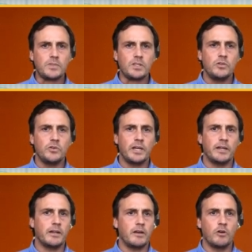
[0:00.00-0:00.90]
you
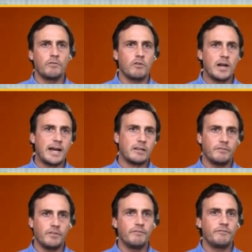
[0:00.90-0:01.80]
get
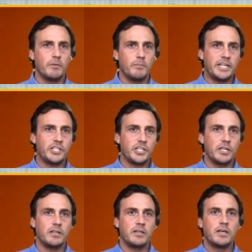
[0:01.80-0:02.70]
overactive
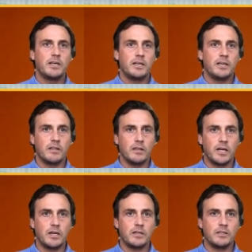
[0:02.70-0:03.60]
inflammation in the
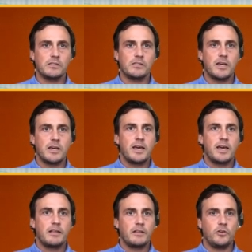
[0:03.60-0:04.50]
lungs.
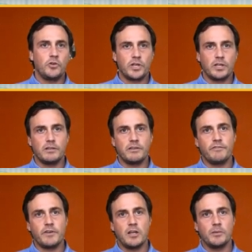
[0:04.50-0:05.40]
You can
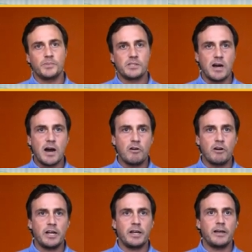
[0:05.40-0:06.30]
develop
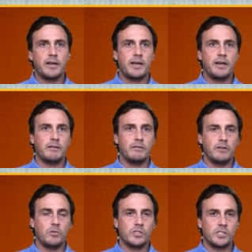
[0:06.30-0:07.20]
scarring, and you
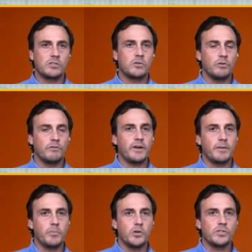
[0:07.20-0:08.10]
know which is called
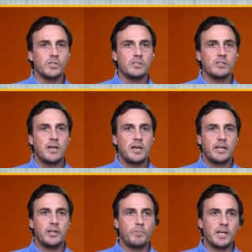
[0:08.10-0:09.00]
fibrosis.
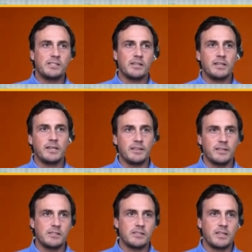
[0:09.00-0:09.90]
And you basically get
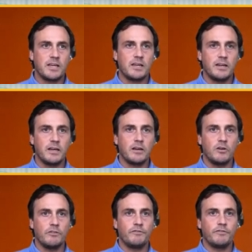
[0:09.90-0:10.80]
this thickening
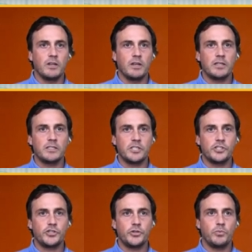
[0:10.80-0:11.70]
of the lung
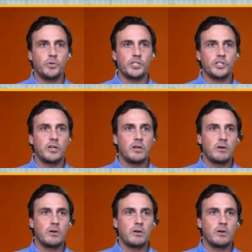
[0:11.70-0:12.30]
tissue, which